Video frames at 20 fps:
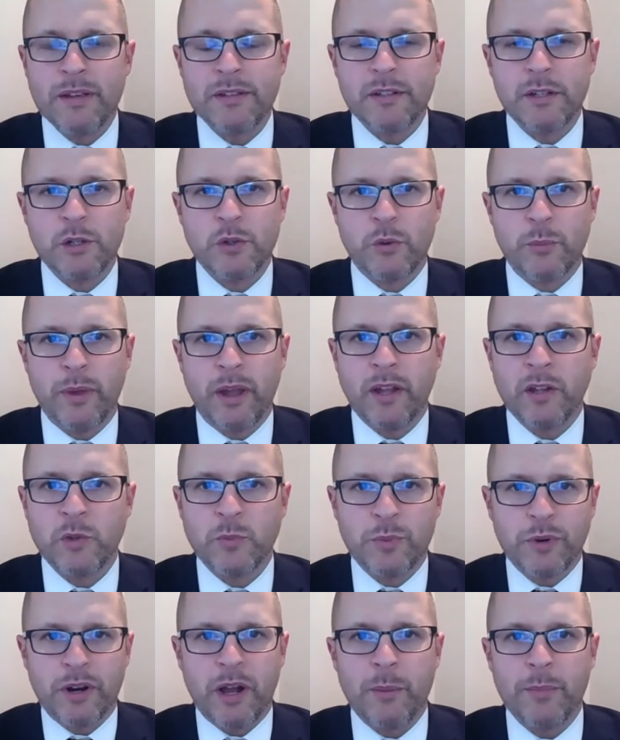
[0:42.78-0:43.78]
the message
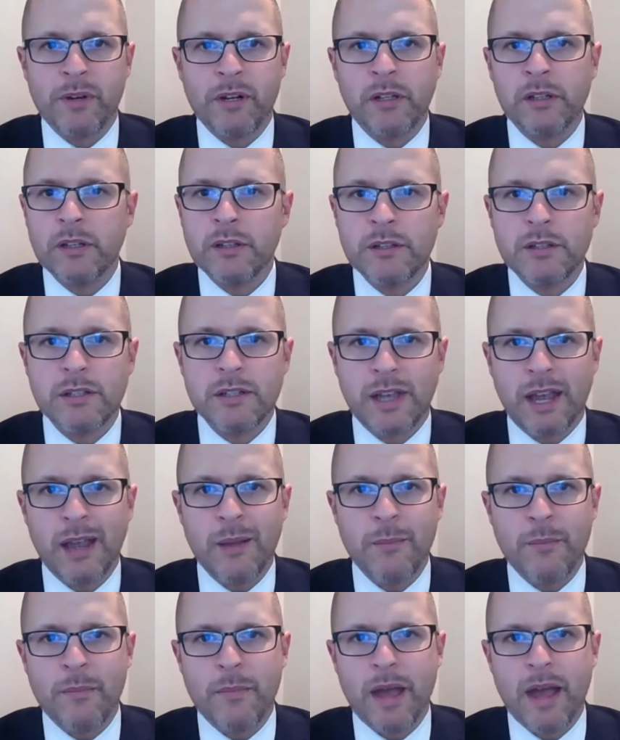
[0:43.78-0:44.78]
remains predominantly the
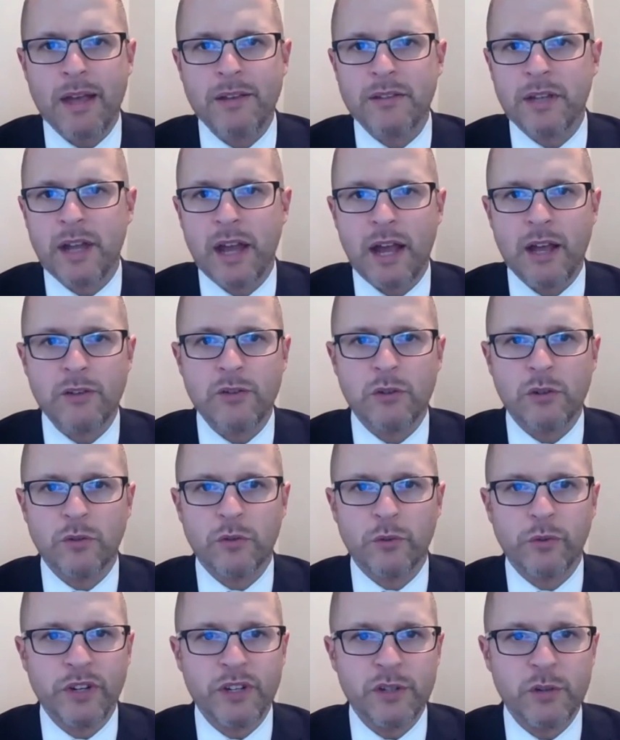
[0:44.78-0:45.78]
same as it has
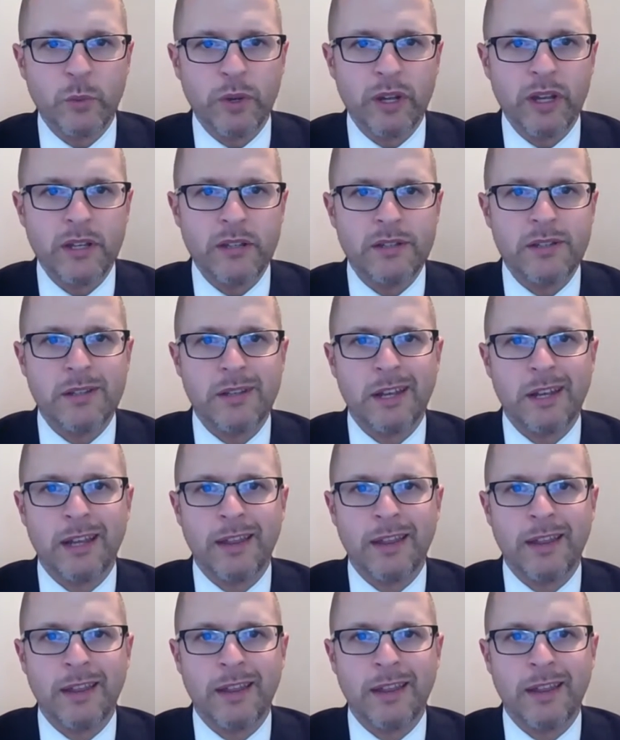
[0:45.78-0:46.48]
over recent weeks,